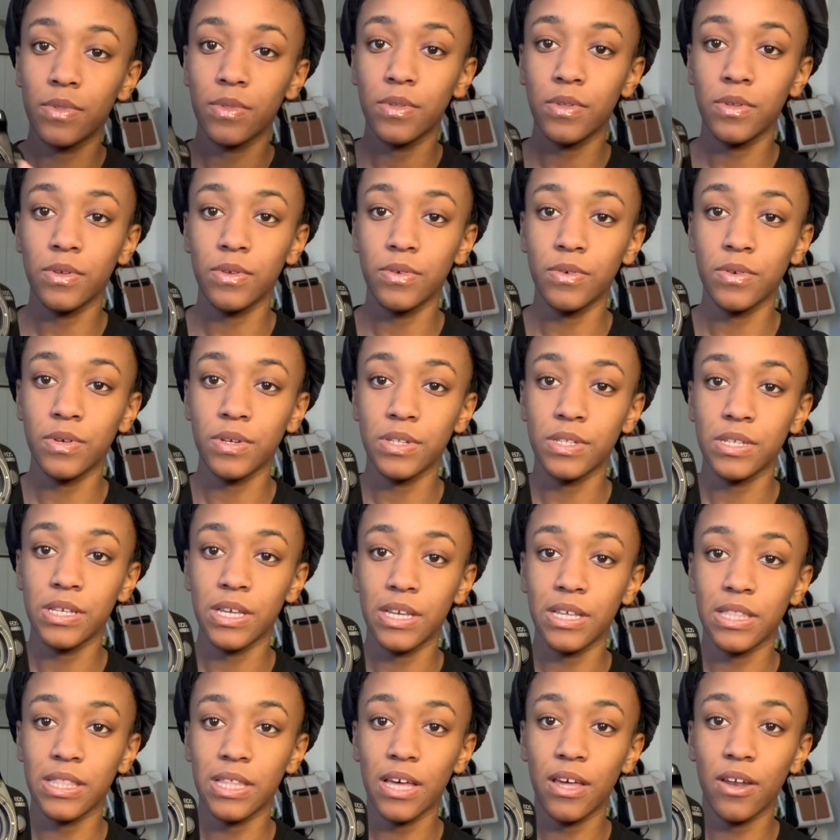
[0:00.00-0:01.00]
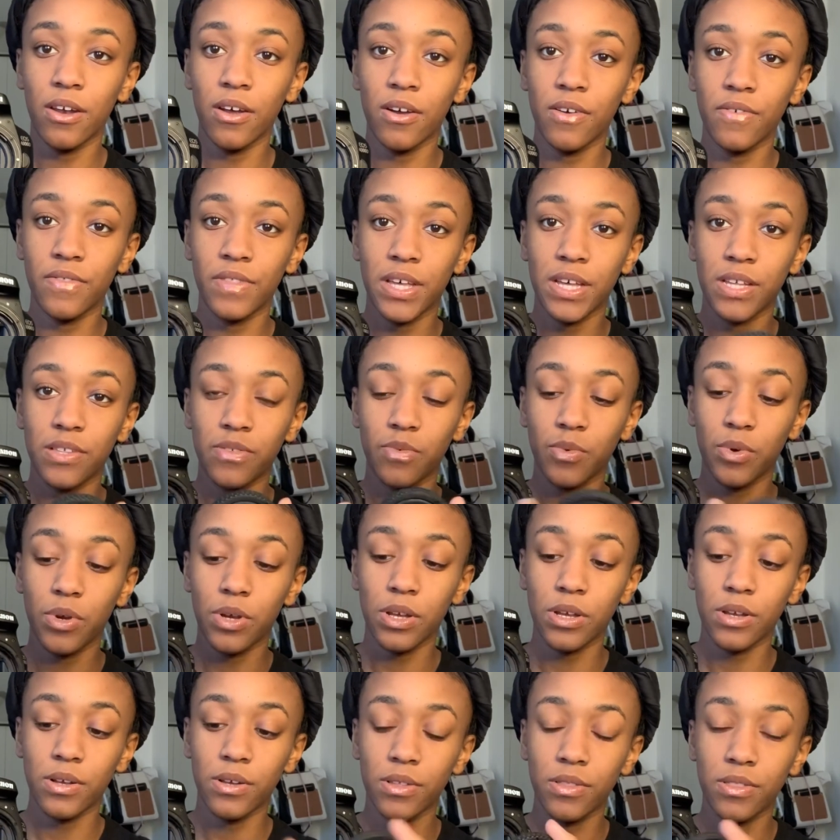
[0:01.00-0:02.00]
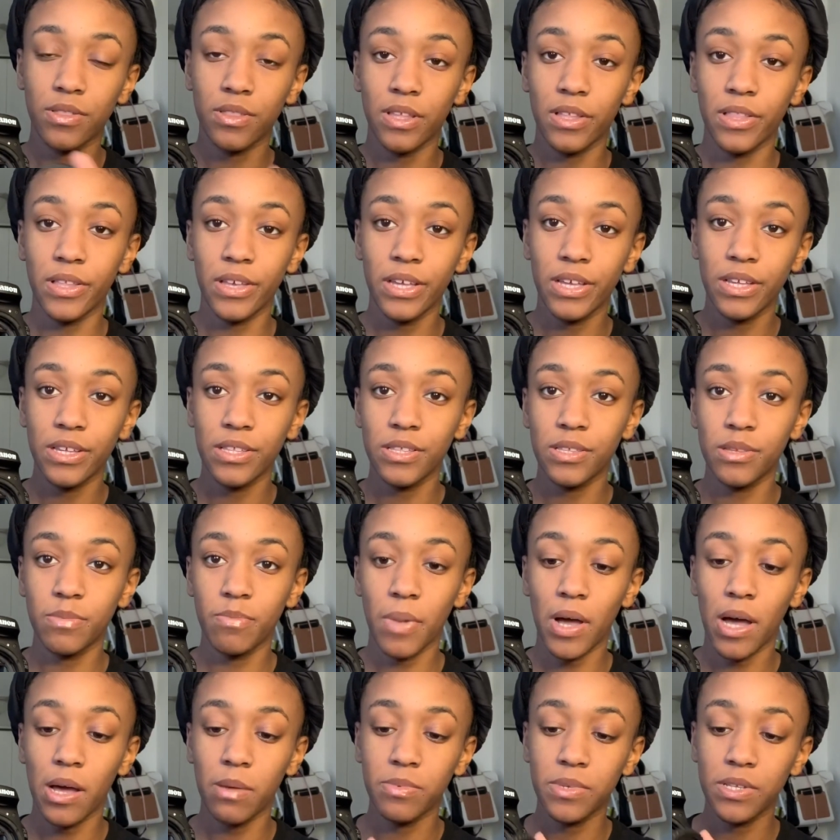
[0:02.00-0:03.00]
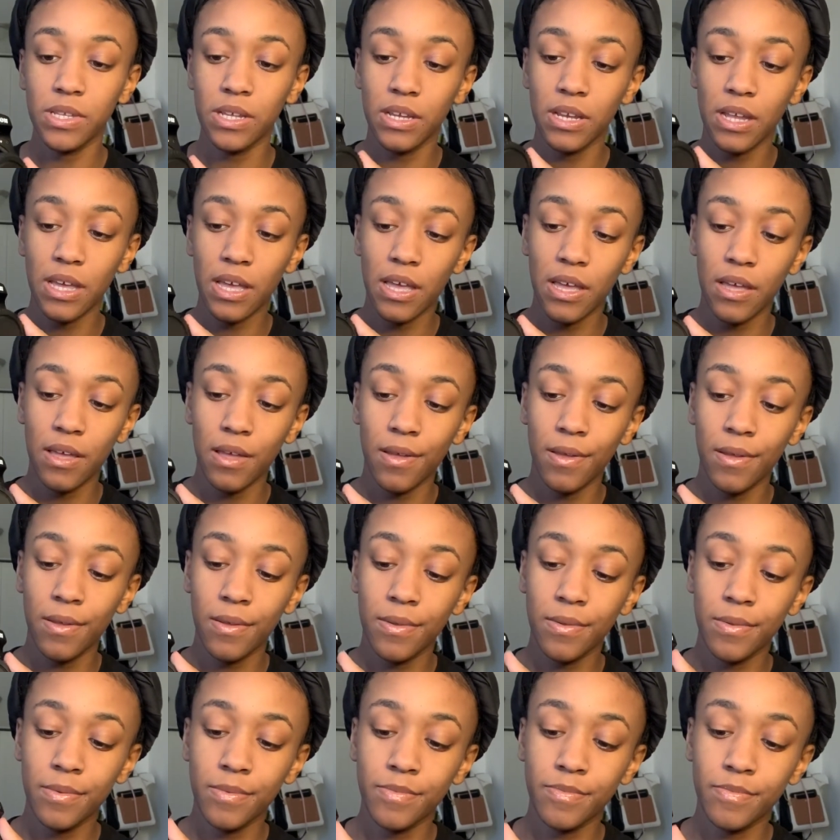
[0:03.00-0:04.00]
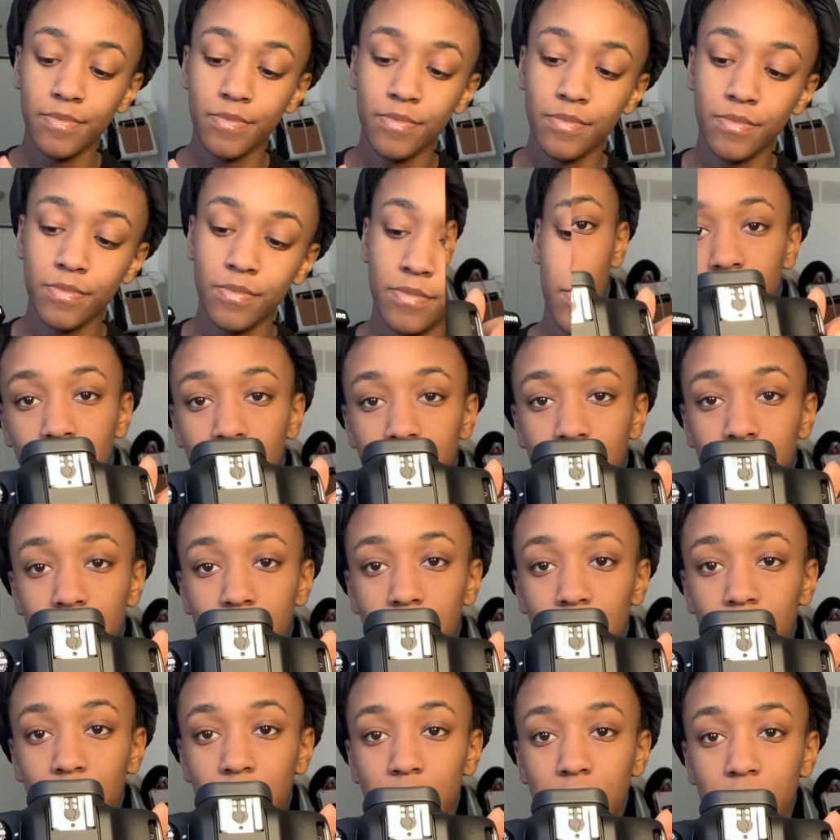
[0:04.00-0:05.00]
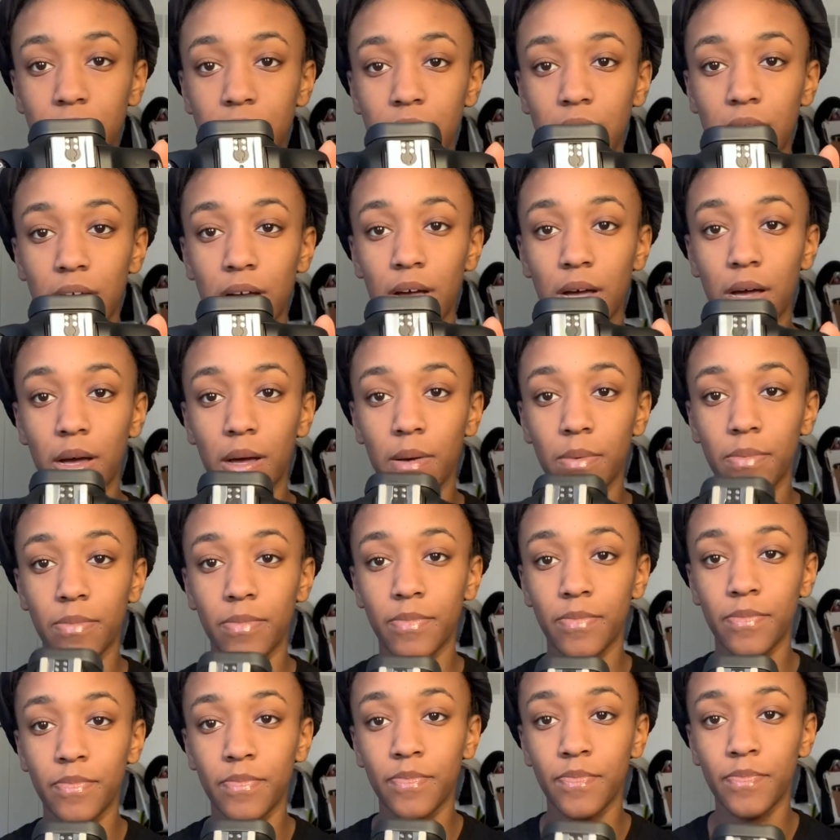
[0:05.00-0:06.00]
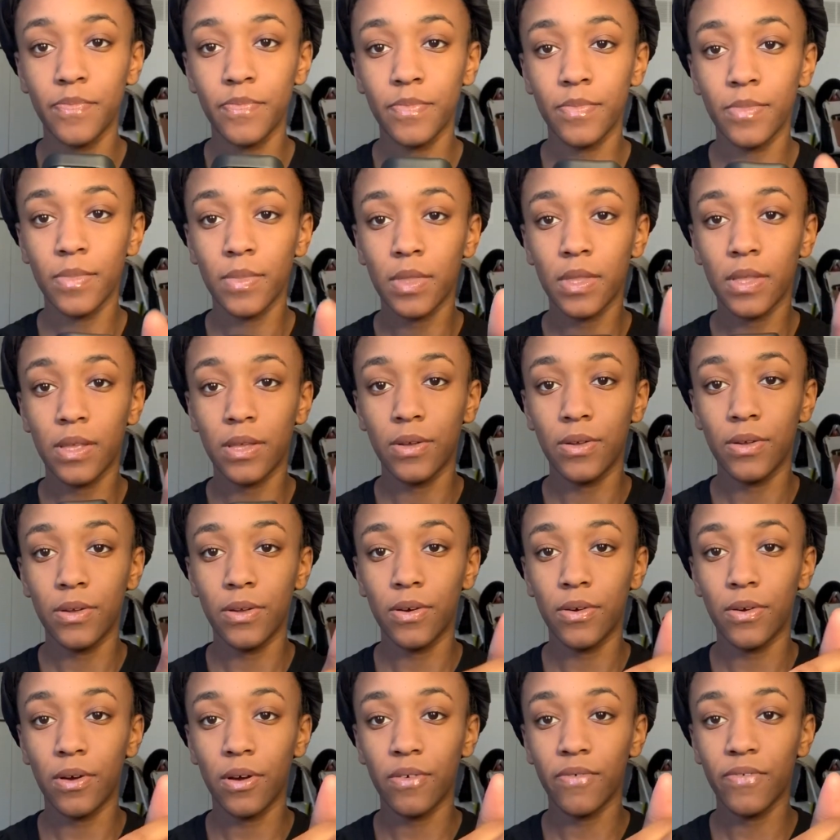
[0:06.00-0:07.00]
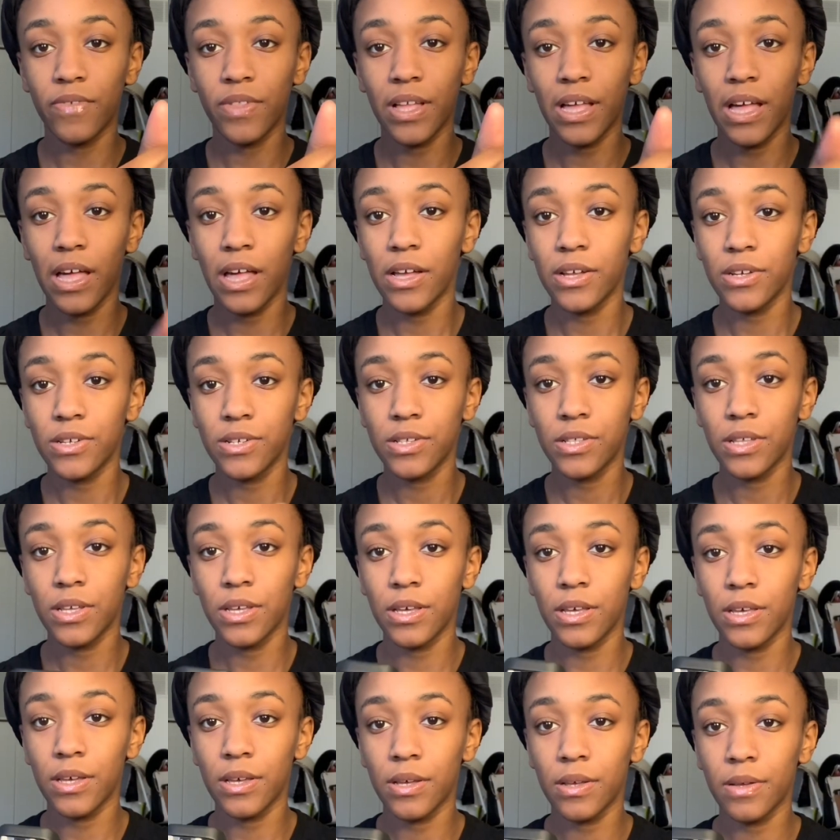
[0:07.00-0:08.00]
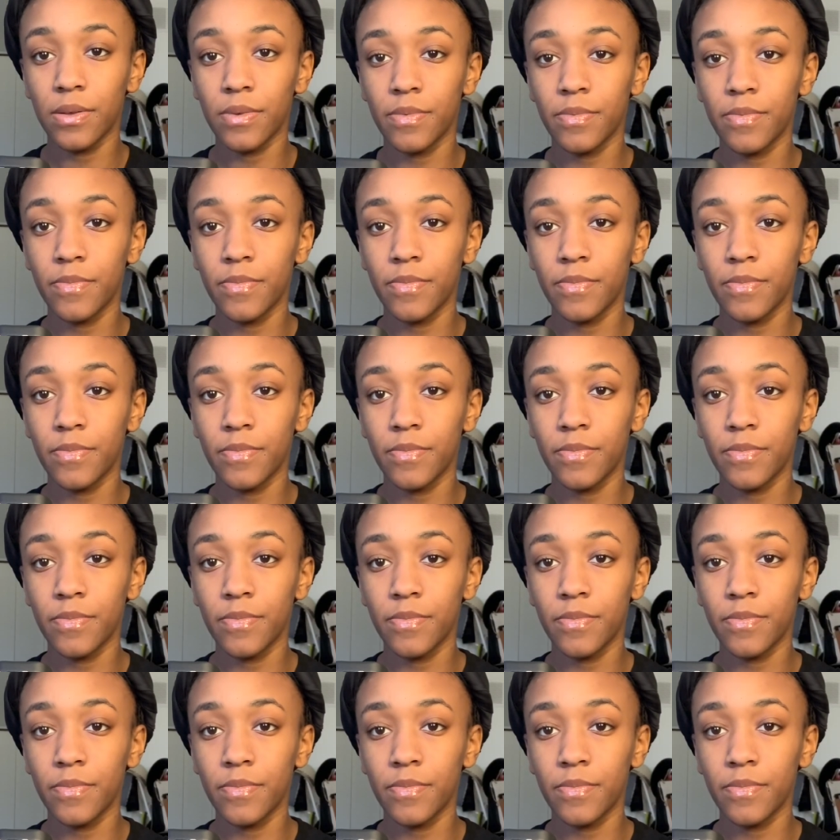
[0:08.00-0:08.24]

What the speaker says: You could take that off. That's where the lens pops in at. Buttons at the top. You know, our flash thing.